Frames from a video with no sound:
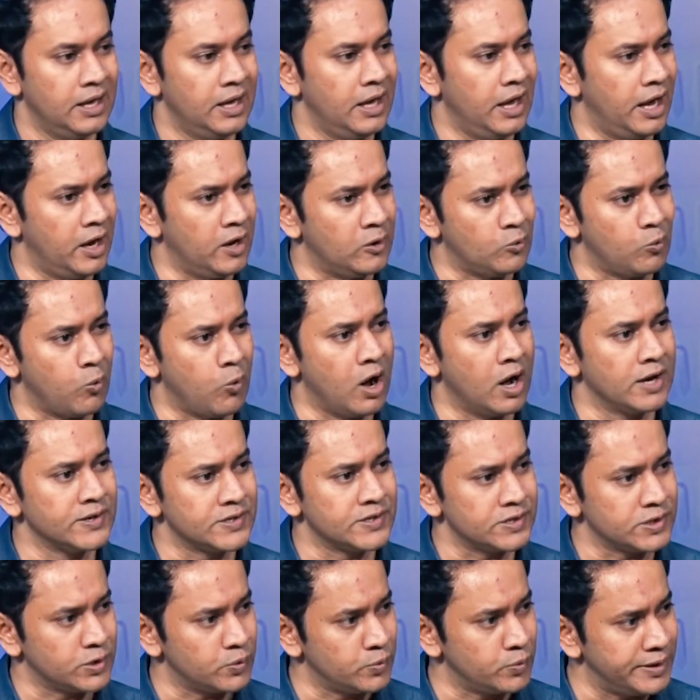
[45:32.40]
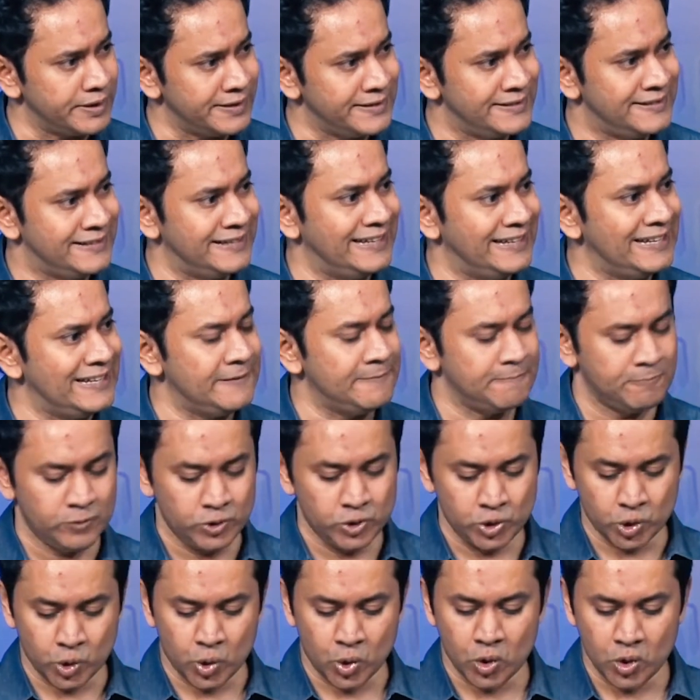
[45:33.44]
and wants to redeem
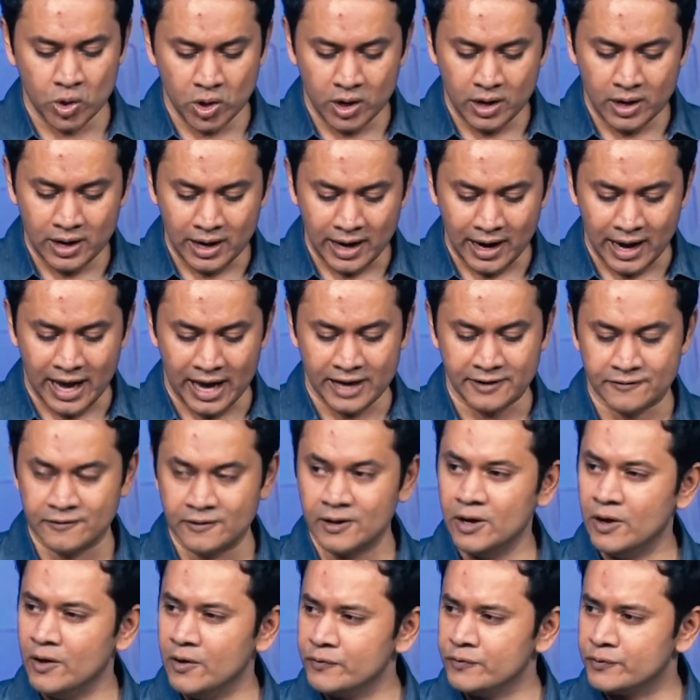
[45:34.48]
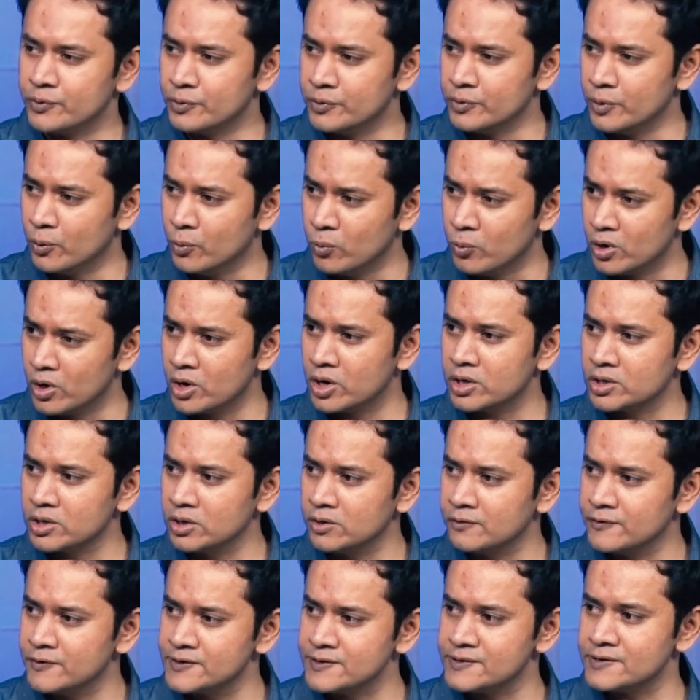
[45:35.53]
your life through the work
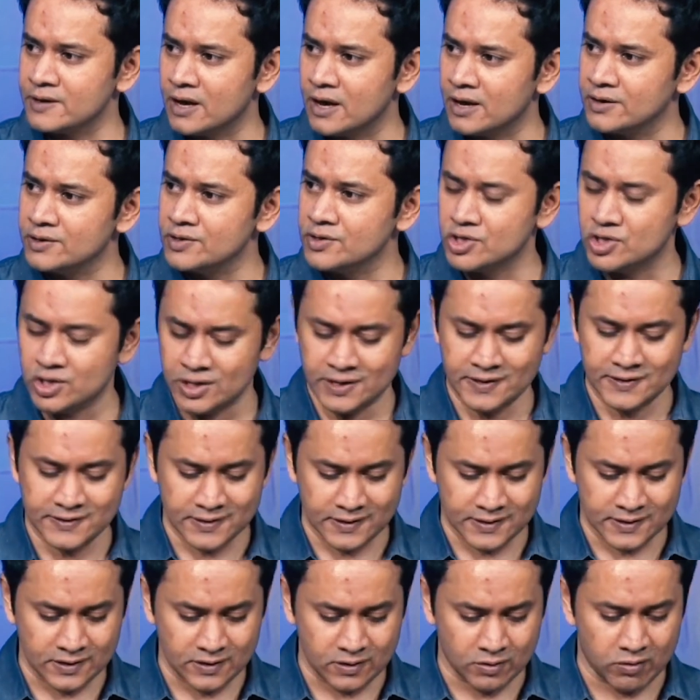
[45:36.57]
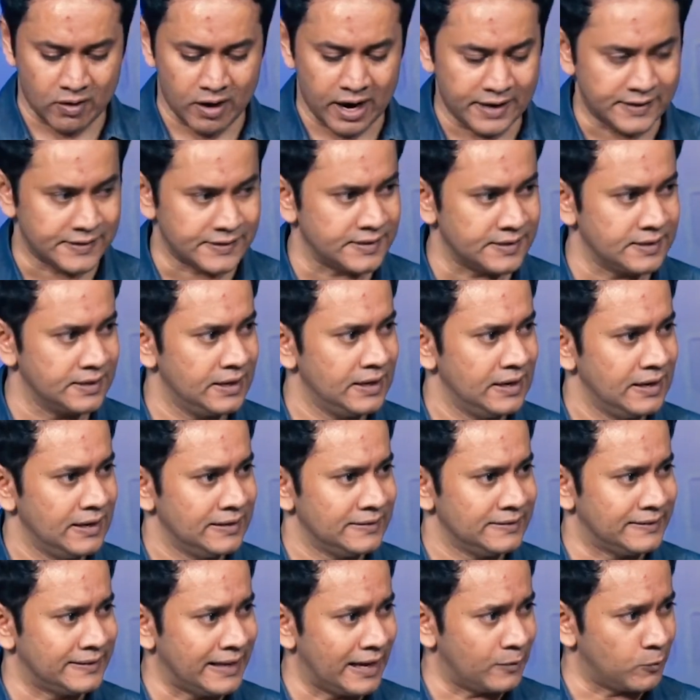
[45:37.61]
of his son, Jesus Christ,
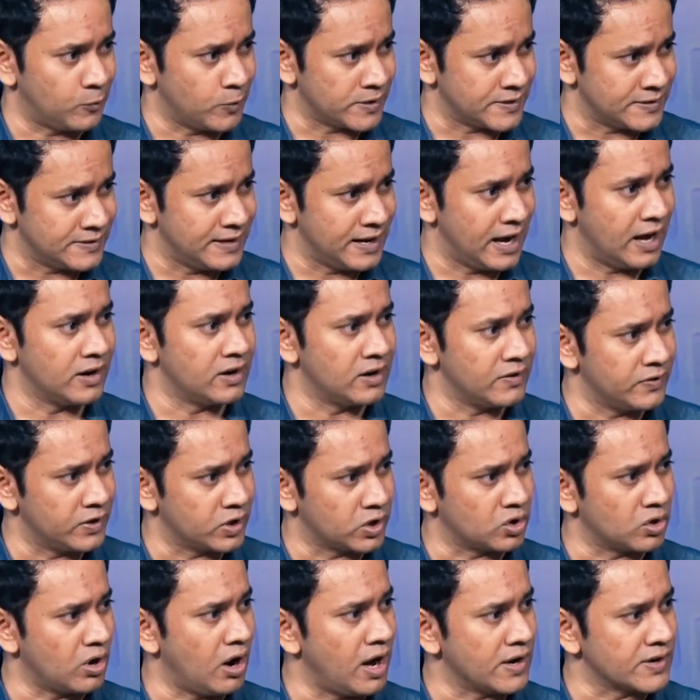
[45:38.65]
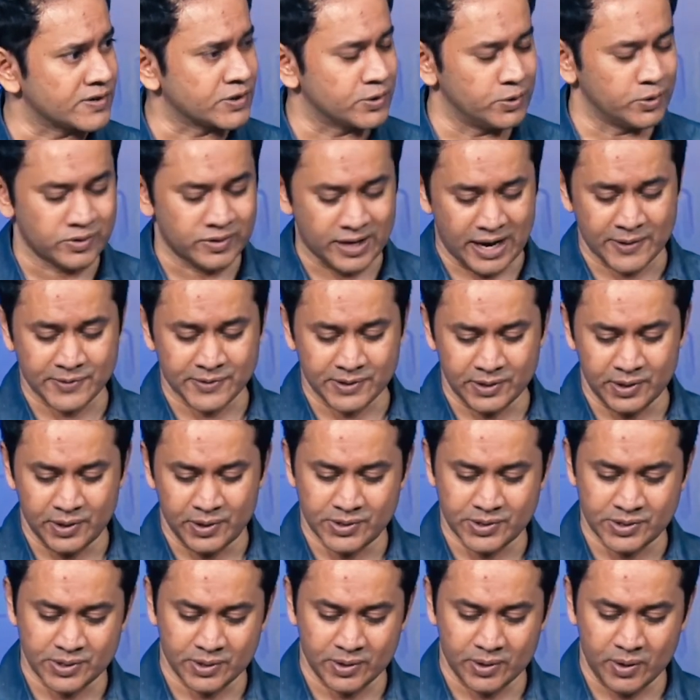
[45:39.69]
that was done on the cross 2,000
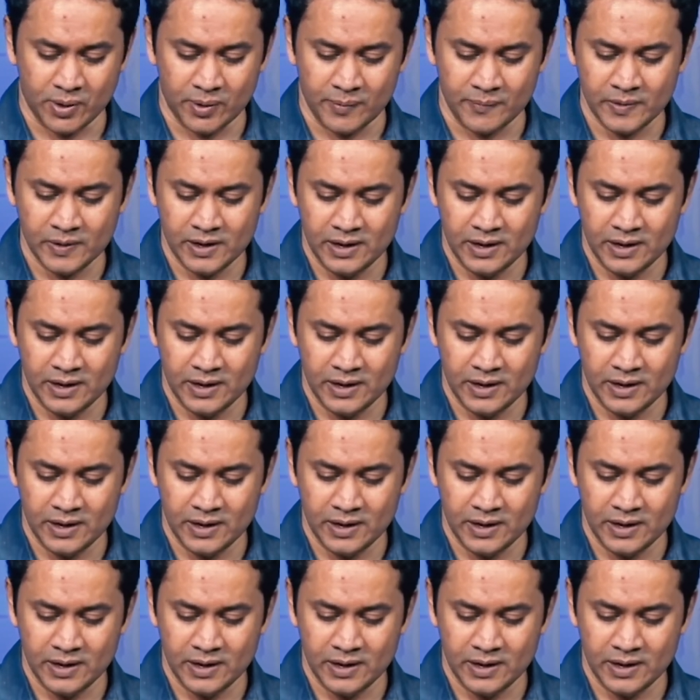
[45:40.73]
years ago.